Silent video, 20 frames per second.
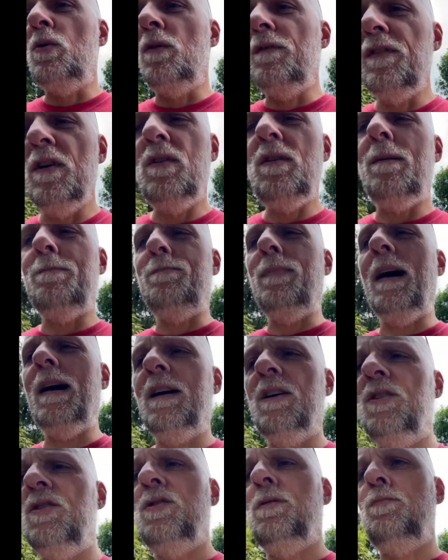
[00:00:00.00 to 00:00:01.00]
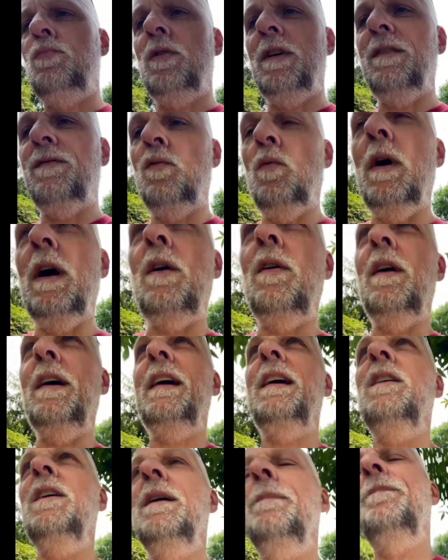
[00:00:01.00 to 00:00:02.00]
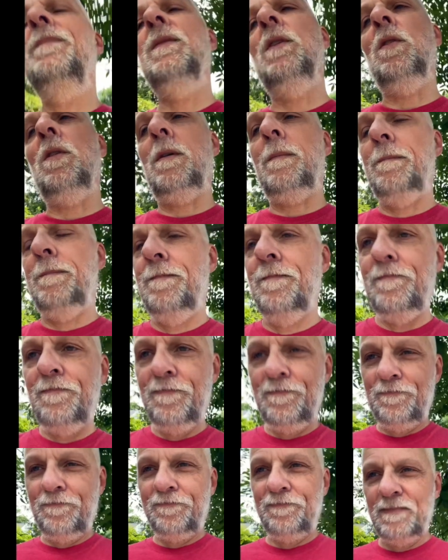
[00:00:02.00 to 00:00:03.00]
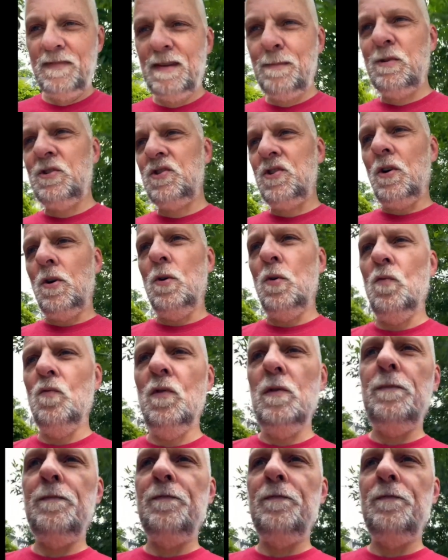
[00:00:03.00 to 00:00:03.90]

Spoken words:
If you're a boxer brief wearer, here, look, let me start over.